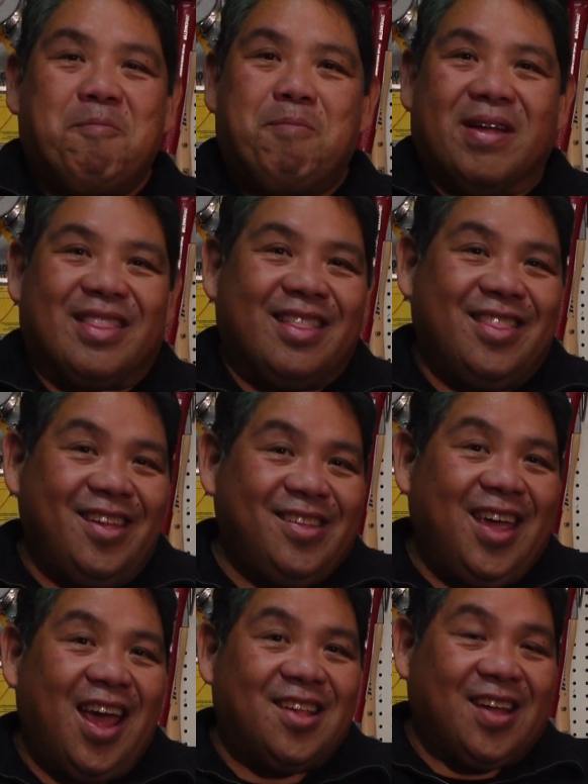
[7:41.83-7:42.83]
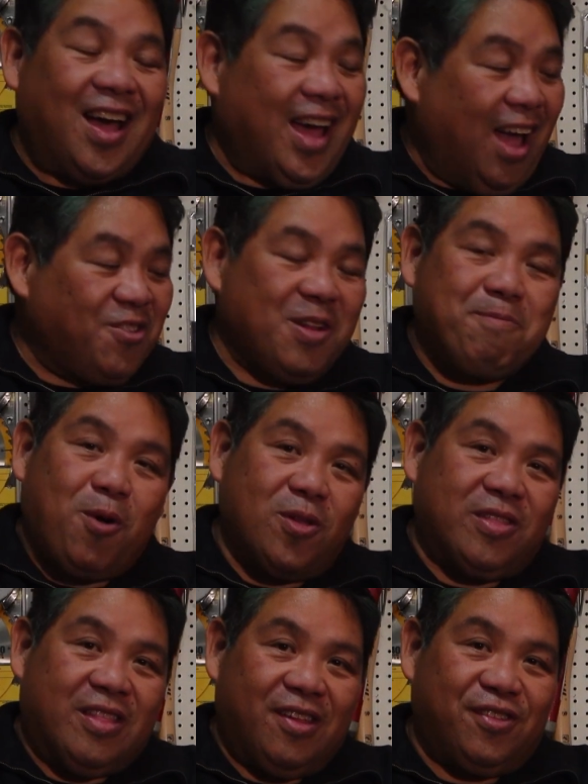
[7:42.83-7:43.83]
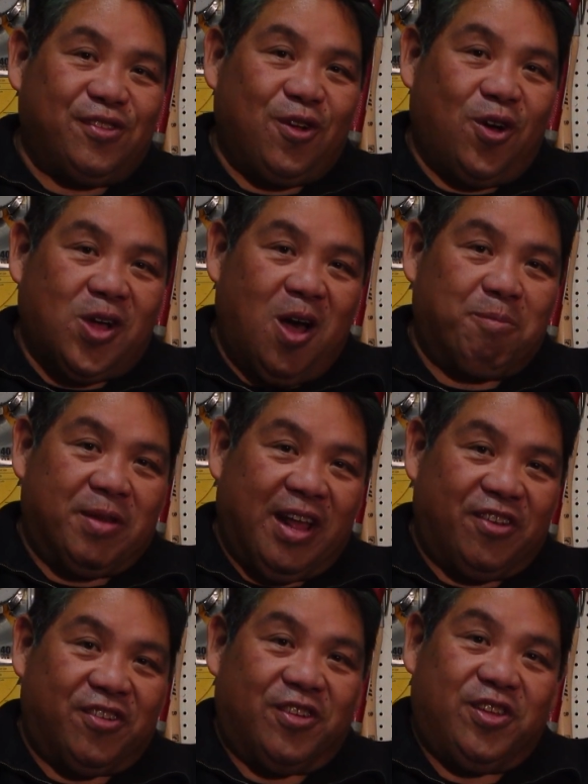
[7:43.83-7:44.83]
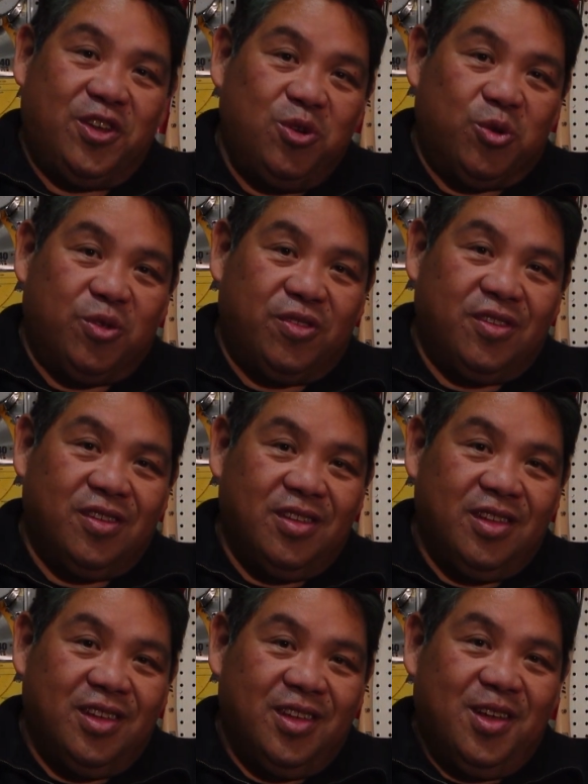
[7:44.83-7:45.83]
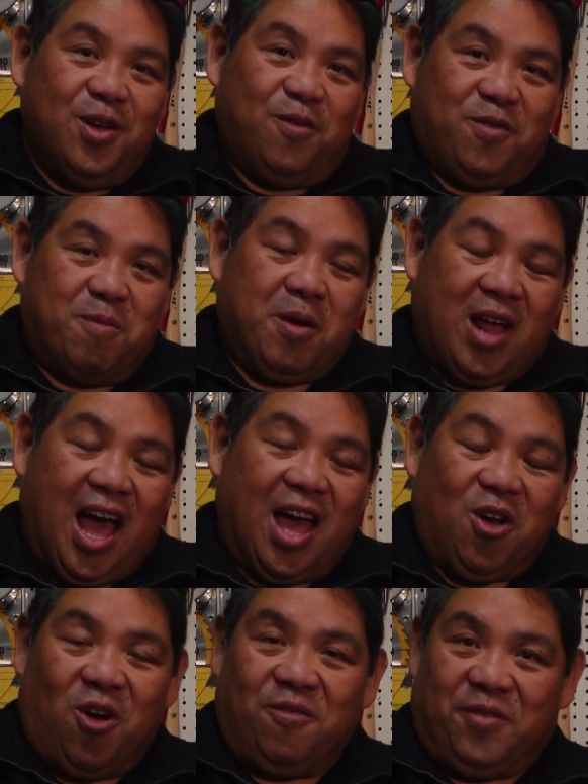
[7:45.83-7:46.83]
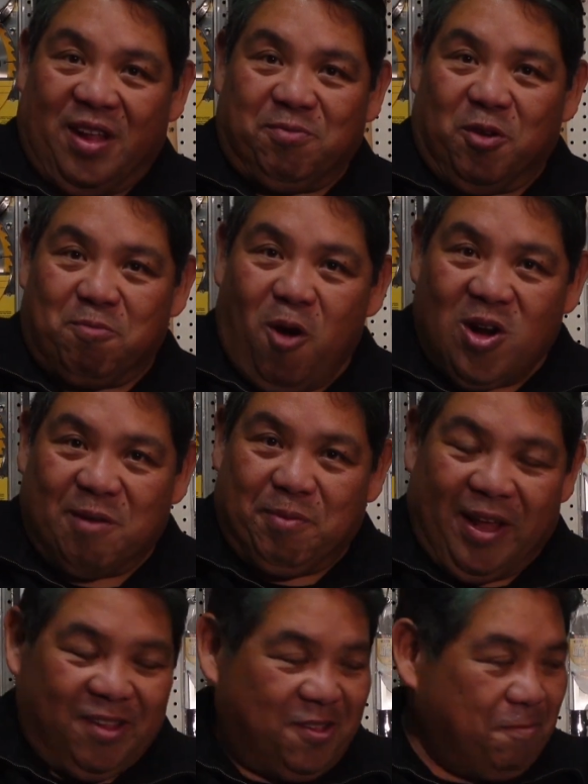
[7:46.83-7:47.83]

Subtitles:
But in this case, I actually bought this saw combination used from a guy on Facebook Marketplace.